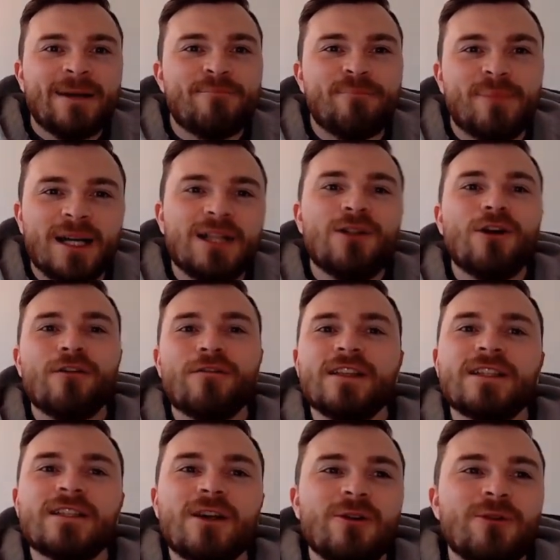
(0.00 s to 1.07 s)
but a lot of
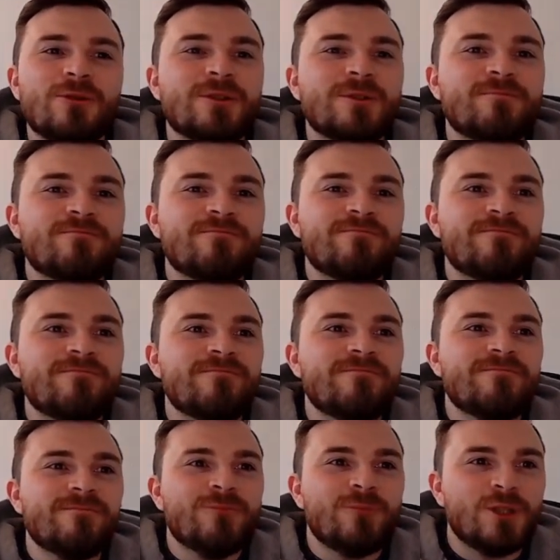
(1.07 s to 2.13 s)
his goals
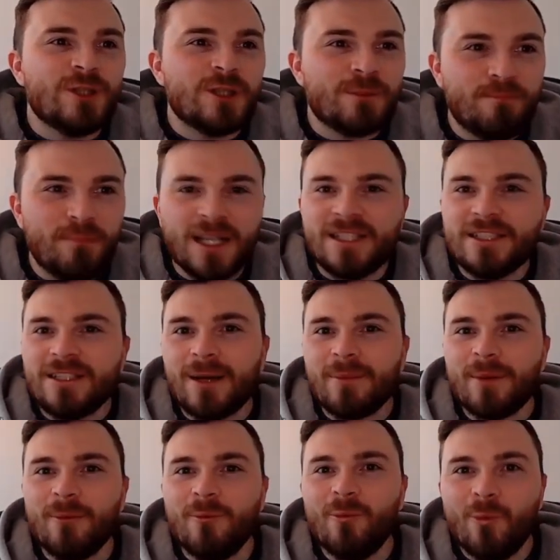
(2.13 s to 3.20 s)
were just bunched
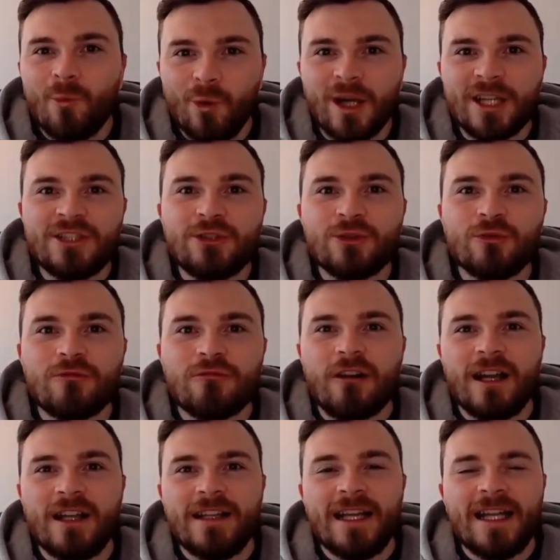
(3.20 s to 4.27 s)
up in one short
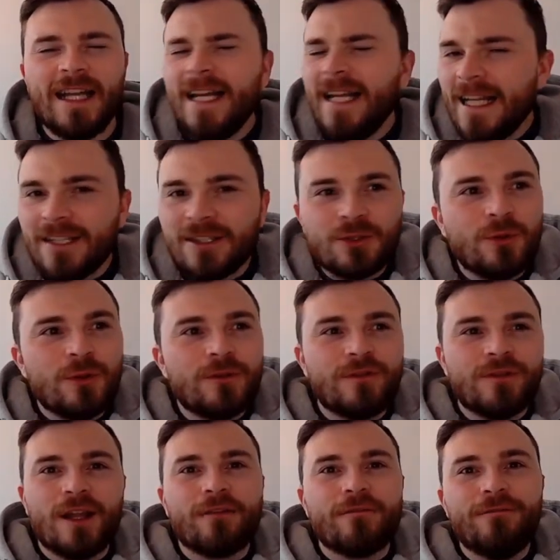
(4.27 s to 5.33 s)
run, and then he hadn't scored
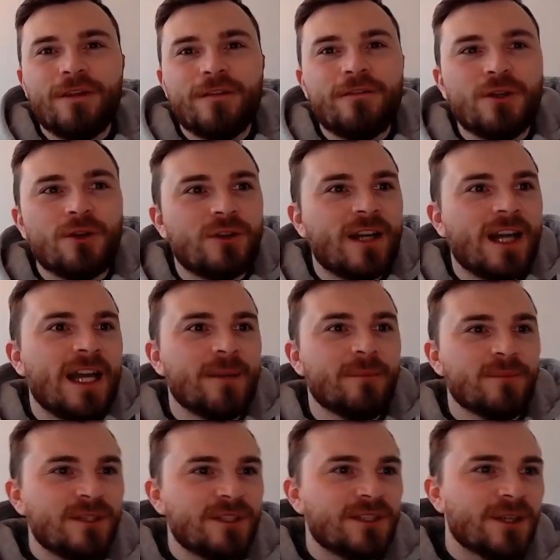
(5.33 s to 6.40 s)
for like 50 odd
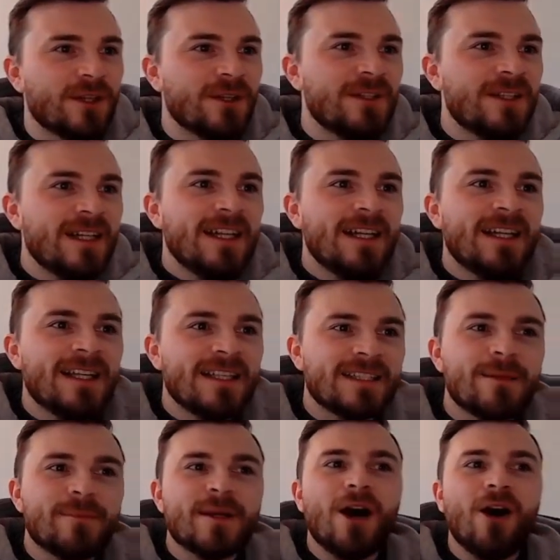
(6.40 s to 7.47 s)
games, so it's
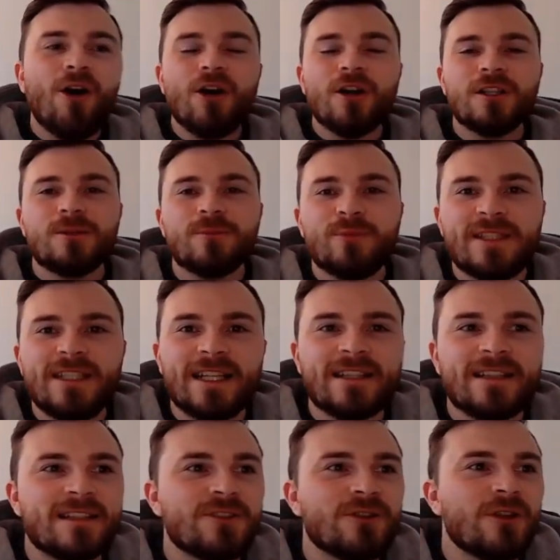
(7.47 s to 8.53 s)
going to be harder to
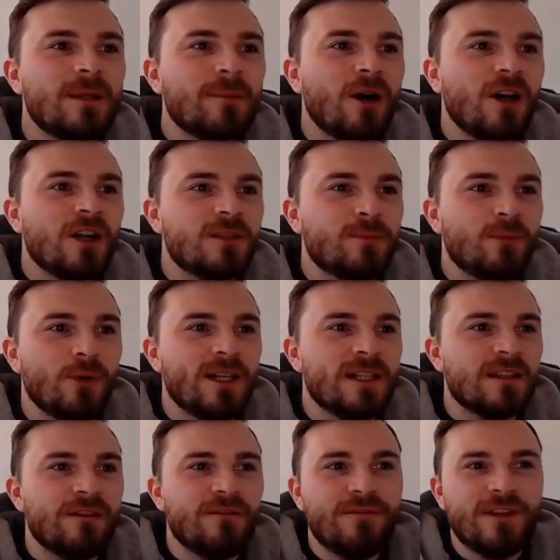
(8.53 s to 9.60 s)
predict the Solly March
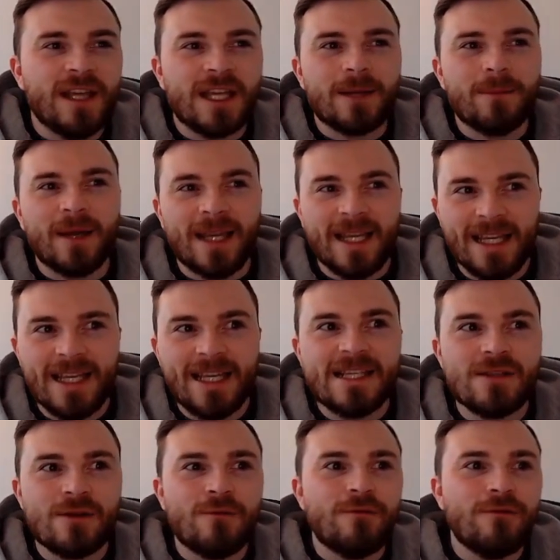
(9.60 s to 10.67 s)
points, I think, but he
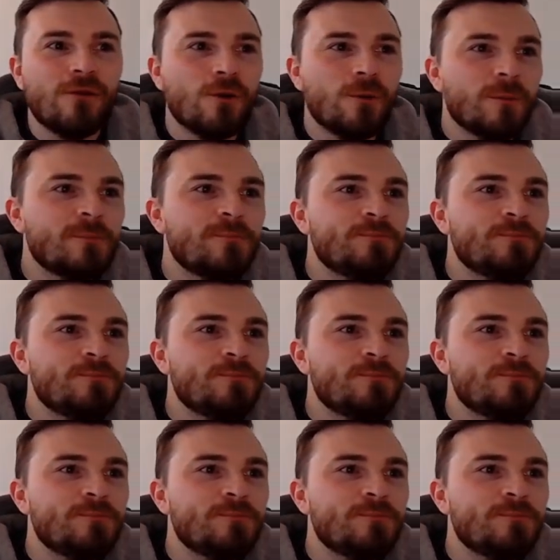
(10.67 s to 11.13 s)
is on form.